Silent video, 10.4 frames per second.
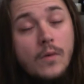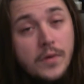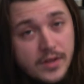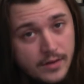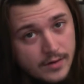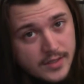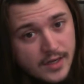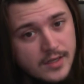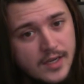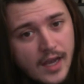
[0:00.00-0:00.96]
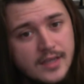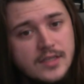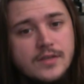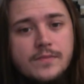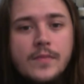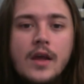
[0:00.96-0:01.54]
With little
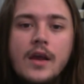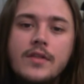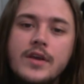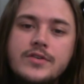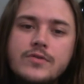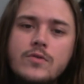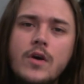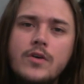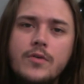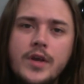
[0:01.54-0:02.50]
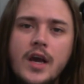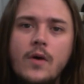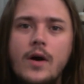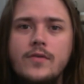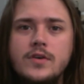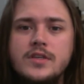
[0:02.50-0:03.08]
success. They do agree,
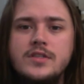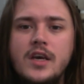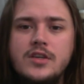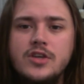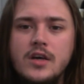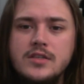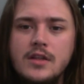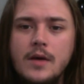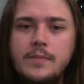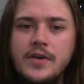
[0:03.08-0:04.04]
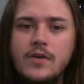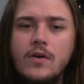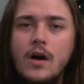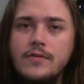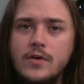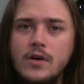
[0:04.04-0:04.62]
however, to take Jossel up on her
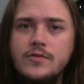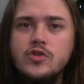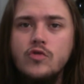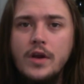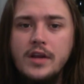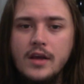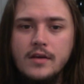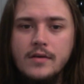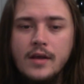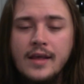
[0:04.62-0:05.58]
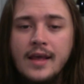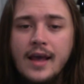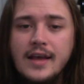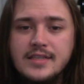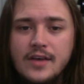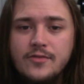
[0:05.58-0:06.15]
offer of training.
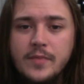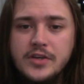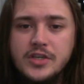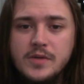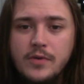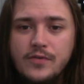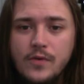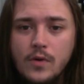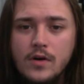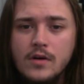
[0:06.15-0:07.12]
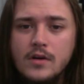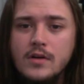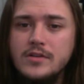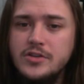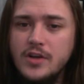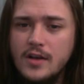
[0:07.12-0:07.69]
As I've mentioned before,
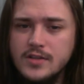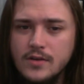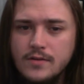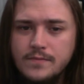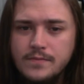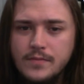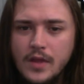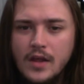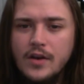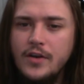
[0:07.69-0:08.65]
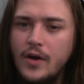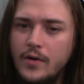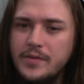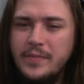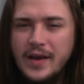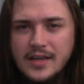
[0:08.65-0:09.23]
Jossel, known
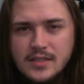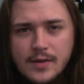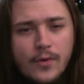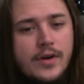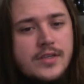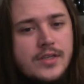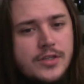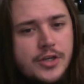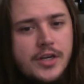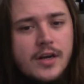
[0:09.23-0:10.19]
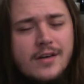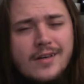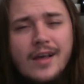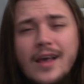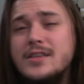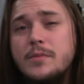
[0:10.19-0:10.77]
in past summaries as Gina,
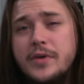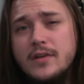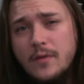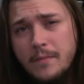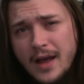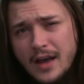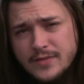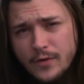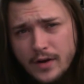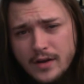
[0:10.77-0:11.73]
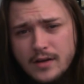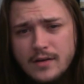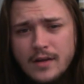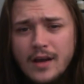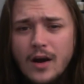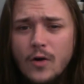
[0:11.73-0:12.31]
is a bit of a maverick,
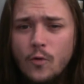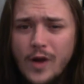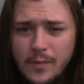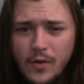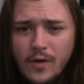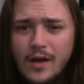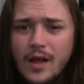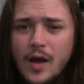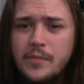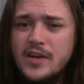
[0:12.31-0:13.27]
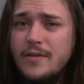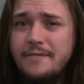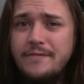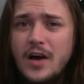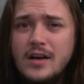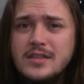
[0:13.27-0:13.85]
a rebel, a bit of a
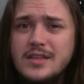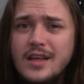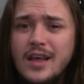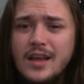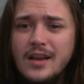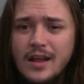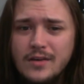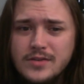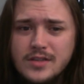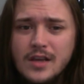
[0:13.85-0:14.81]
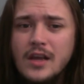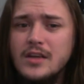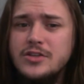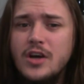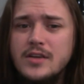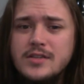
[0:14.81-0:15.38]
fox in the henhouse.
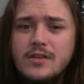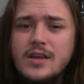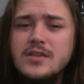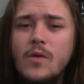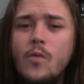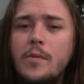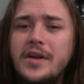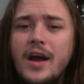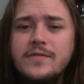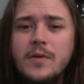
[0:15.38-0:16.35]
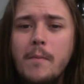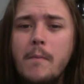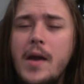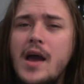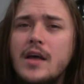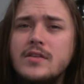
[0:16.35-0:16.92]
Jossel is a woman after
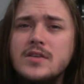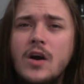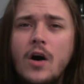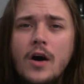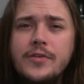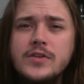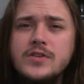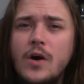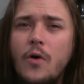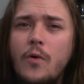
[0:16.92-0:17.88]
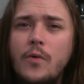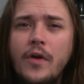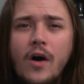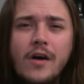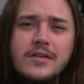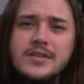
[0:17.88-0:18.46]
Matt Cawthon's own
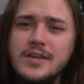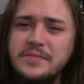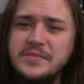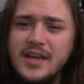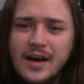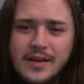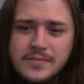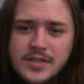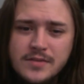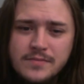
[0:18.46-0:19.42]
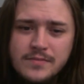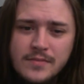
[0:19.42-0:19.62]
heart sometimes.